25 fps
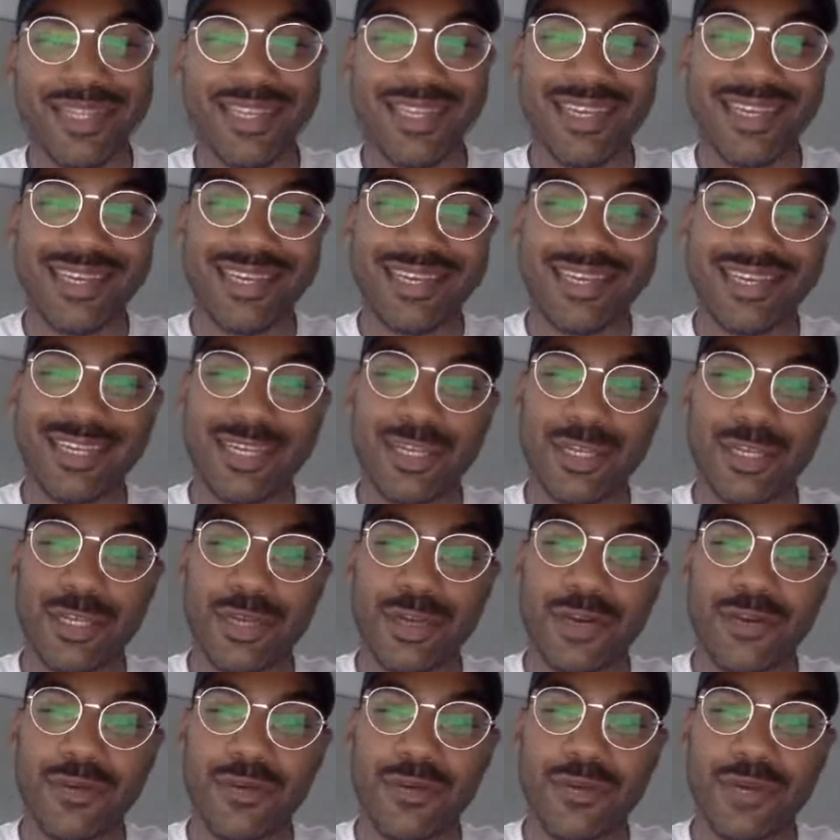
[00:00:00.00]
I think you
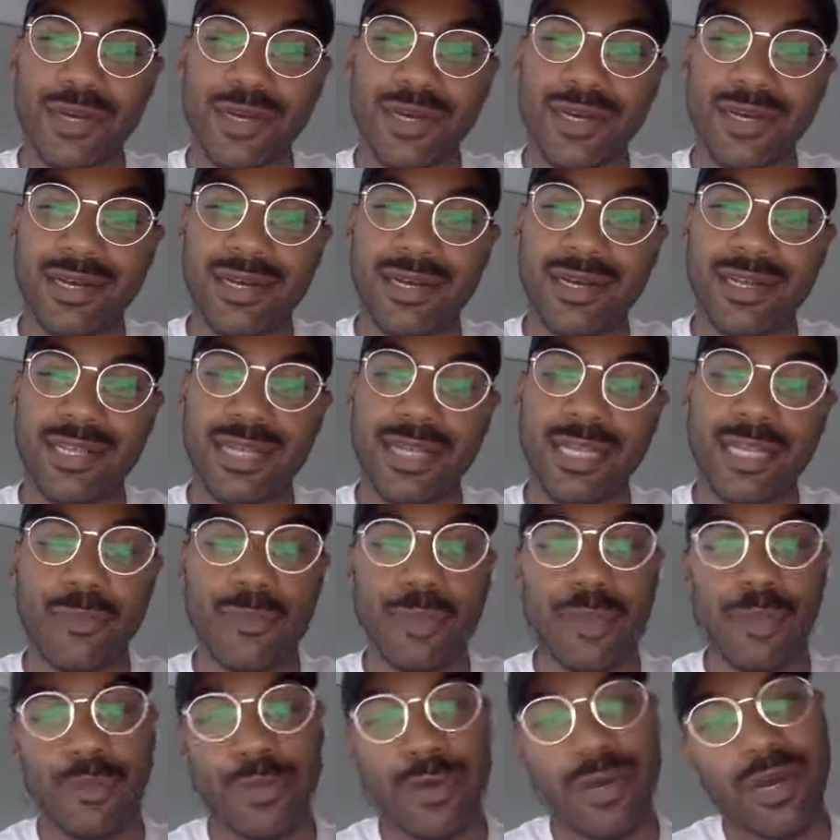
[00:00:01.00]
know uh, a lot
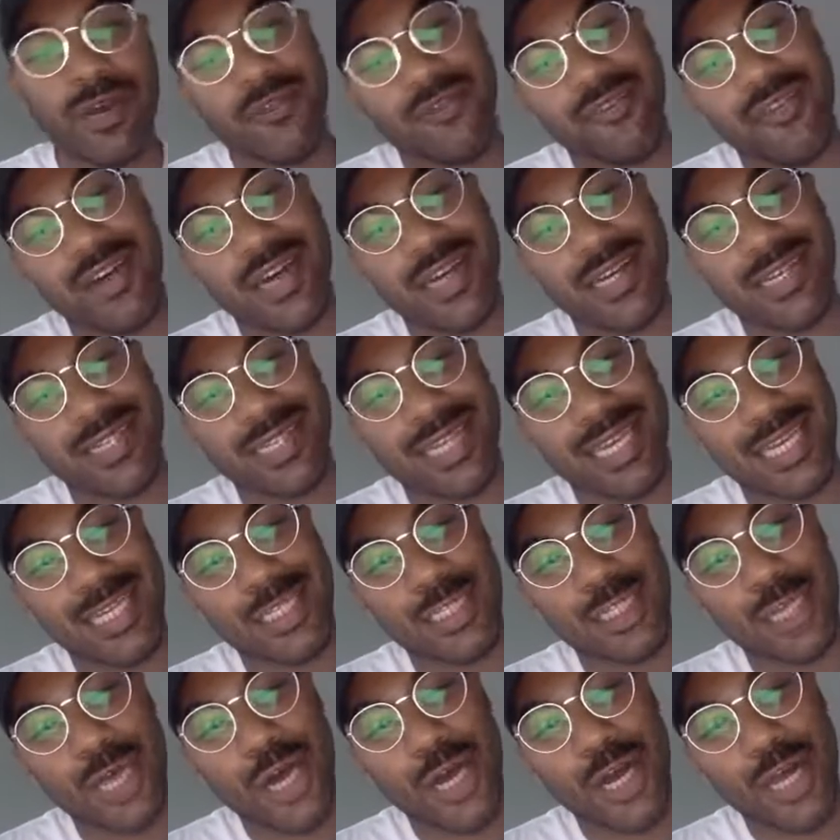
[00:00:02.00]
of people I find
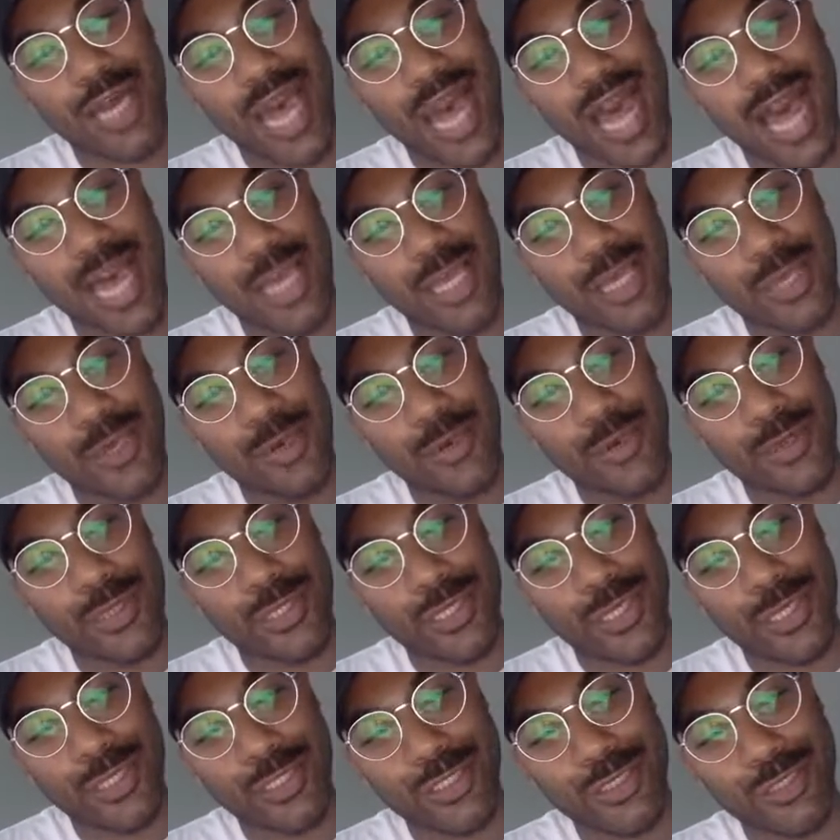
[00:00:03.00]
like talk at you
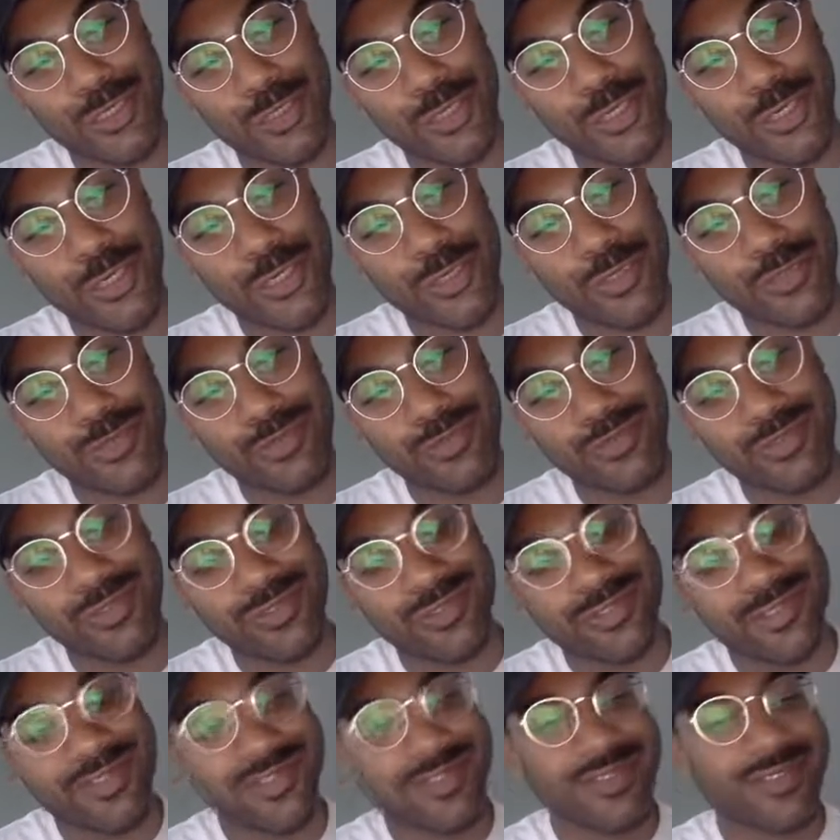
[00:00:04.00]
and not to you.
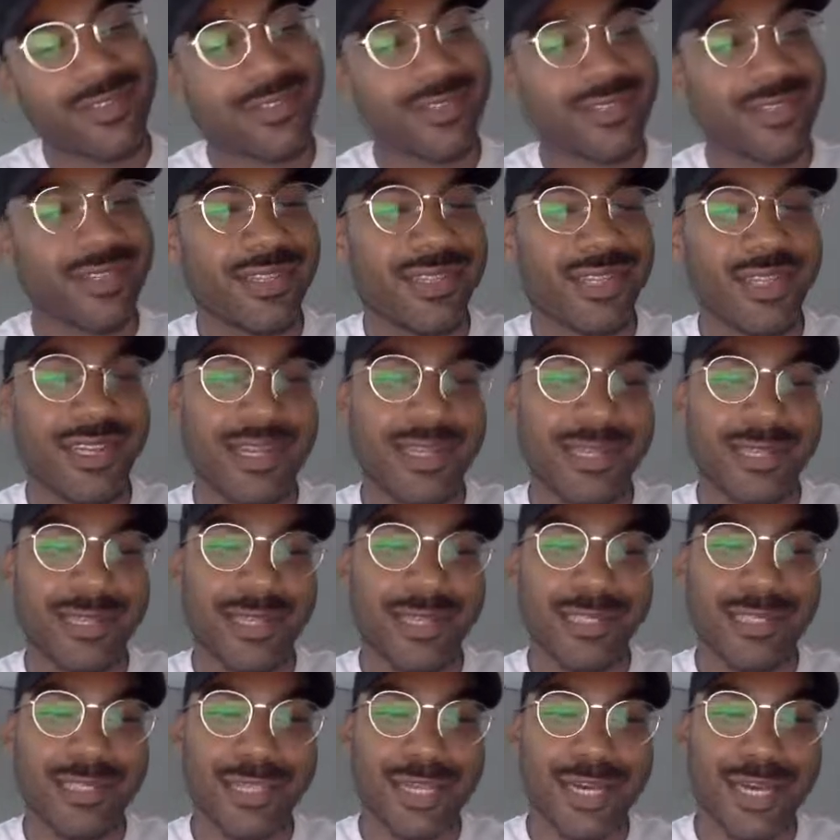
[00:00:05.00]
Yeah, and
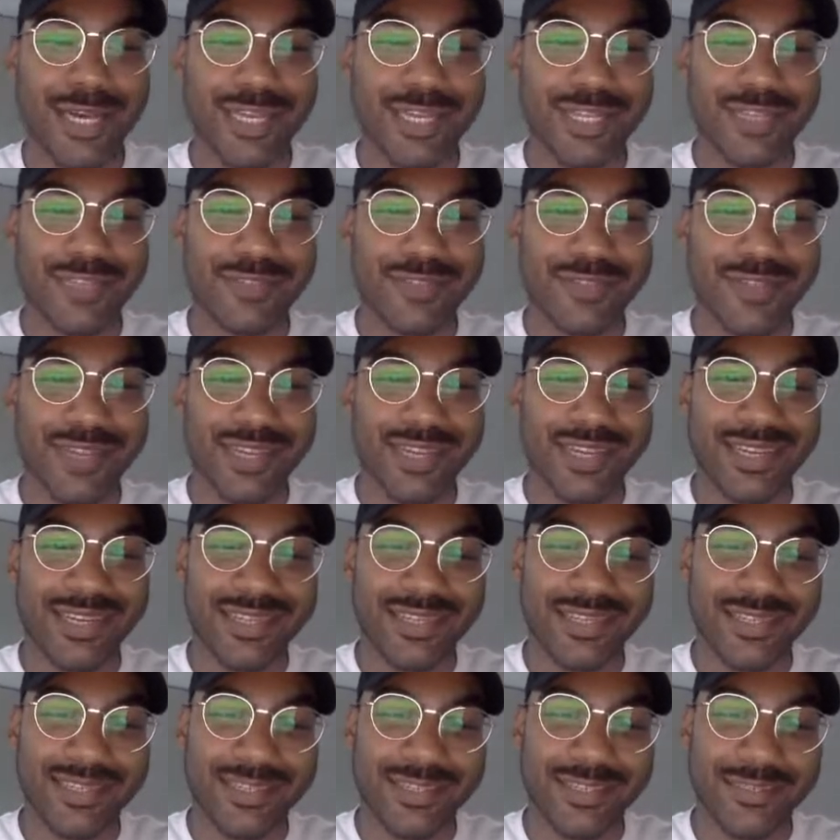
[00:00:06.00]
that's kind of like
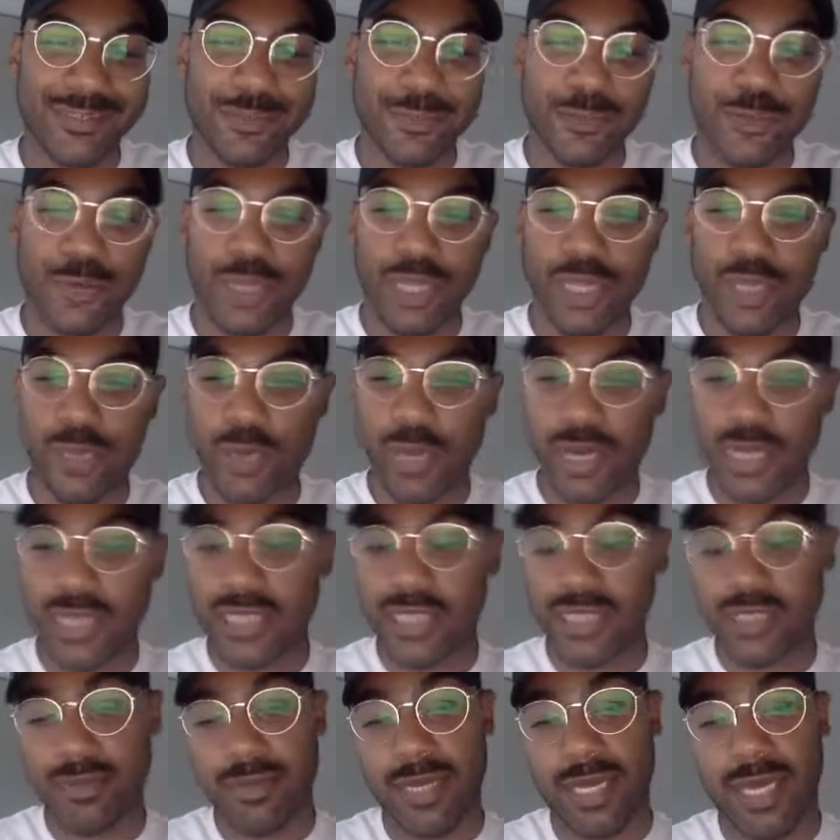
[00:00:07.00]
really
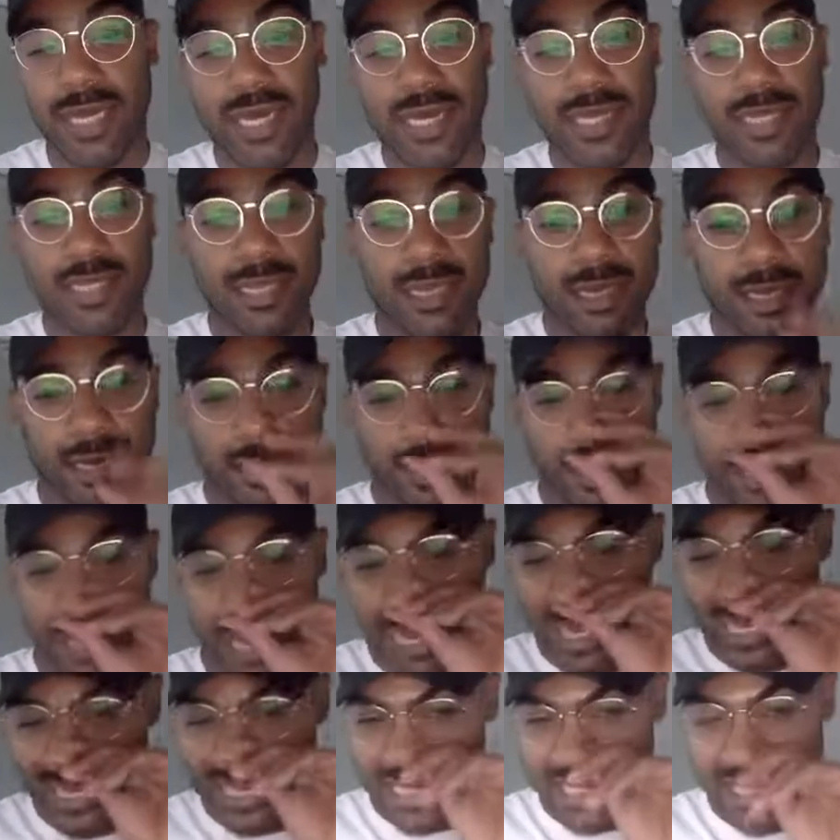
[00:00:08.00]
weird to me. There,
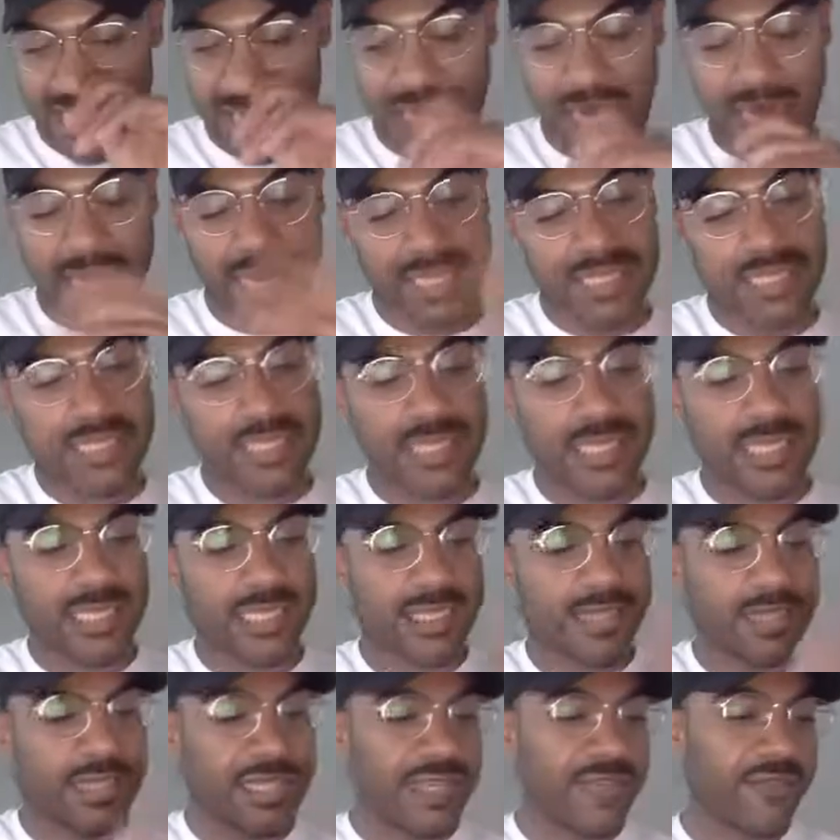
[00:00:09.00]
it's uh, it's
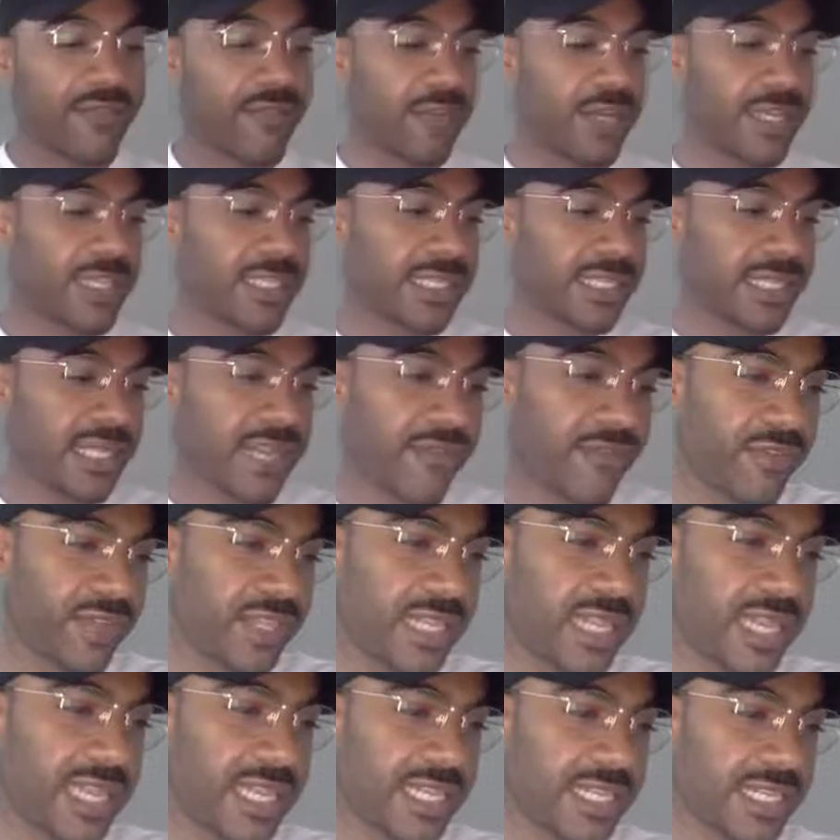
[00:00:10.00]
it's a different. It's
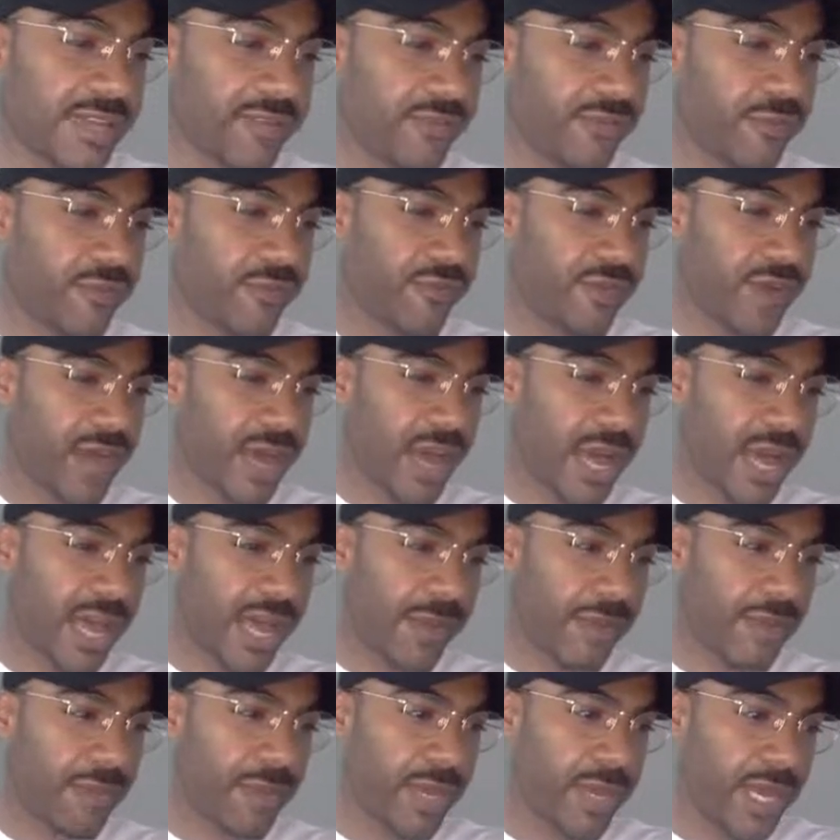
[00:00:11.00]
definitely a different
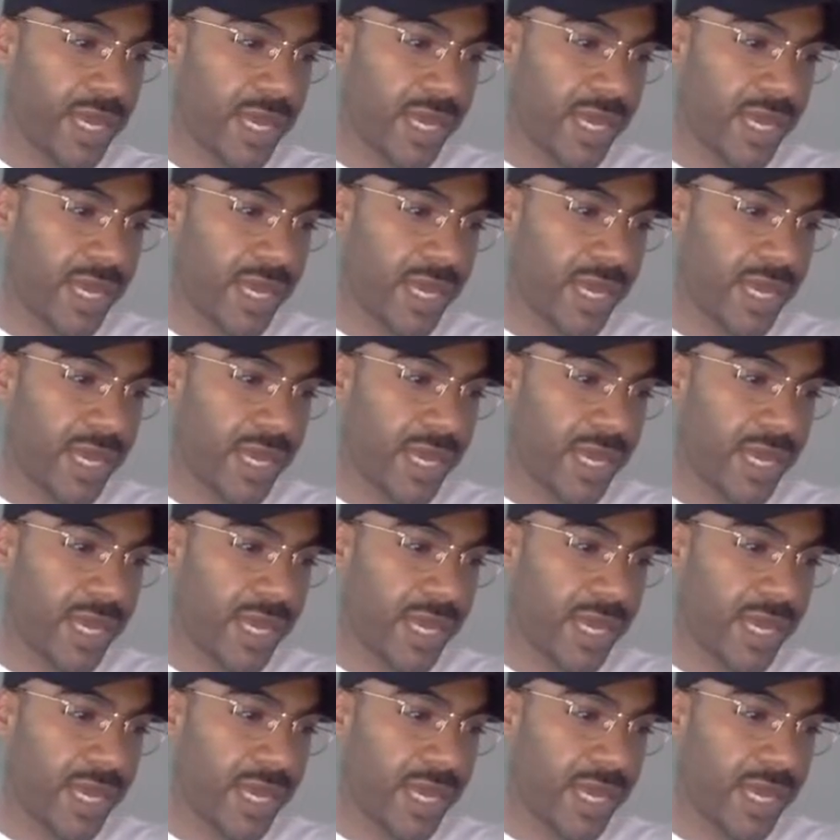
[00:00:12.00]
vibe.